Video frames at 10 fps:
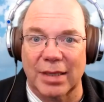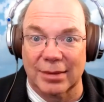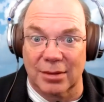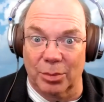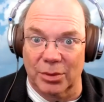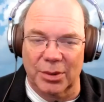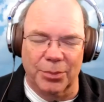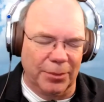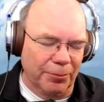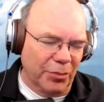not double
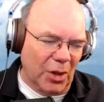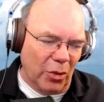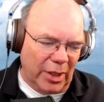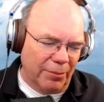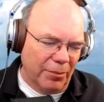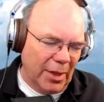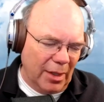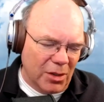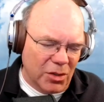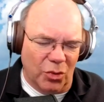dipping. Okay,
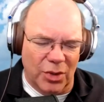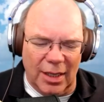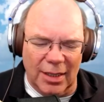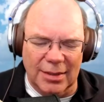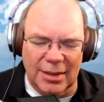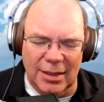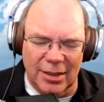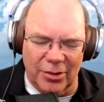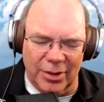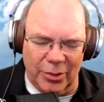so the idea here